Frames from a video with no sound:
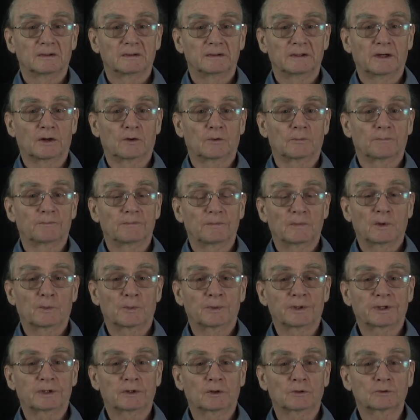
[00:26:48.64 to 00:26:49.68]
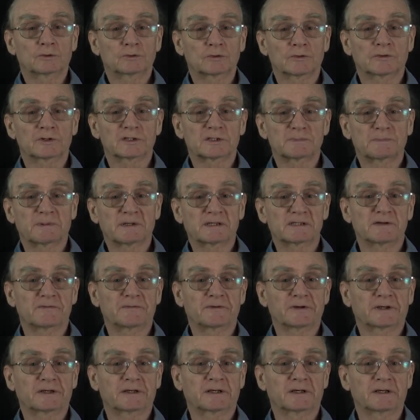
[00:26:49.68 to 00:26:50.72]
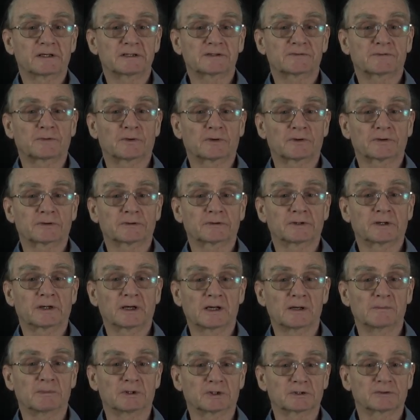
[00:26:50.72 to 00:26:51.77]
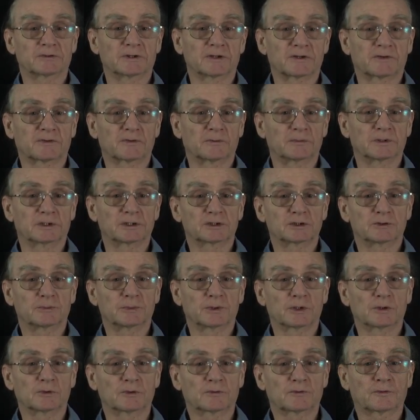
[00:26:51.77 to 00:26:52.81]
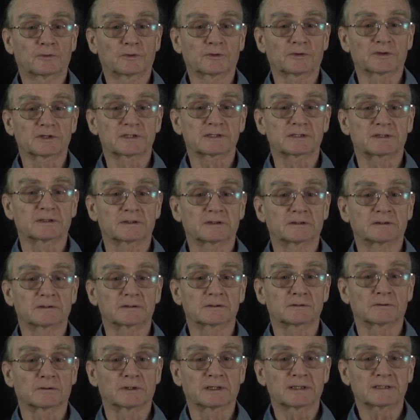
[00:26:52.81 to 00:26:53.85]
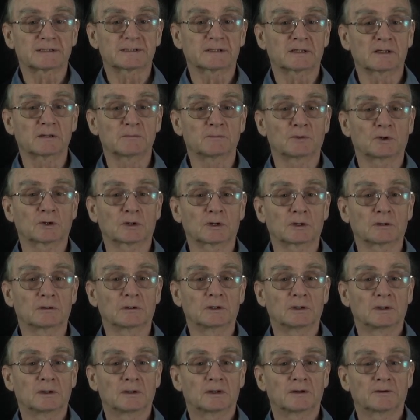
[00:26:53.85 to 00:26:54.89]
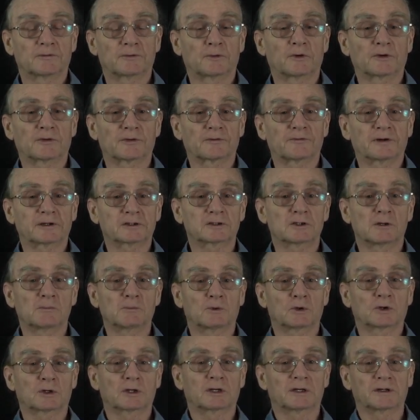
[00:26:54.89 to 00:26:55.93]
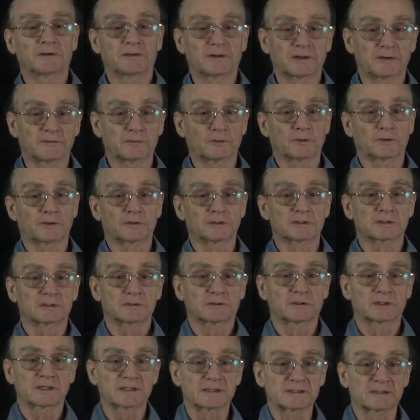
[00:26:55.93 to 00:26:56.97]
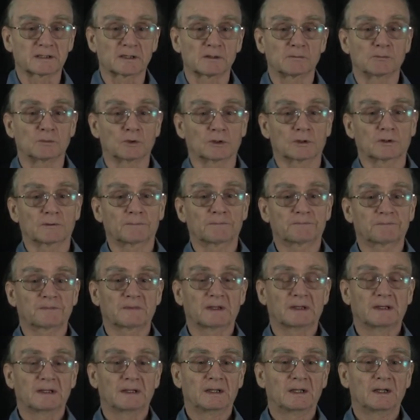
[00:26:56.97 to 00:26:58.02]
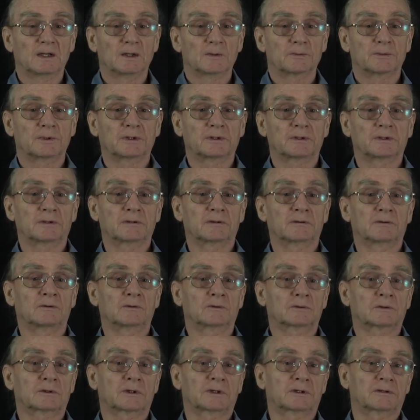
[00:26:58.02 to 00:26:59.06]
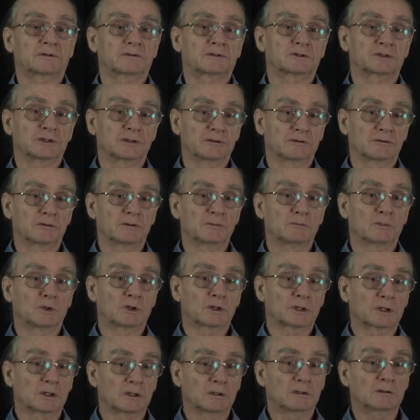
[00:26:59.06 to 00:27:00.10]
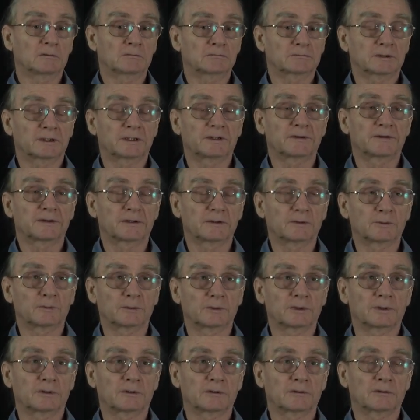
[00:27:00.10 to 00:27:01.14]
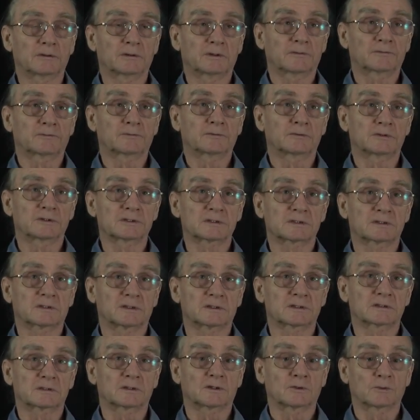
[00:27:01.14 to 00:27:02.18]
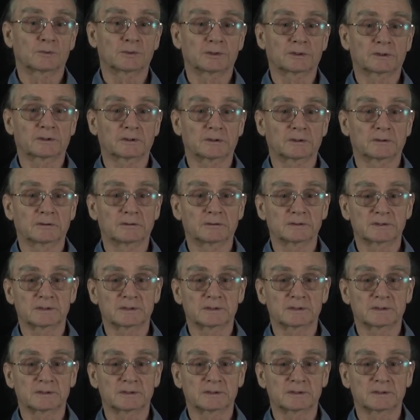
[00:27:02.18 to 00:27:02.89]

Now, we go to the specific case for the Helmholtz transformation. We look for the stochastical model, for the functional model, and then for the stochastical model. We look at a general model, and then we have to discuss how we can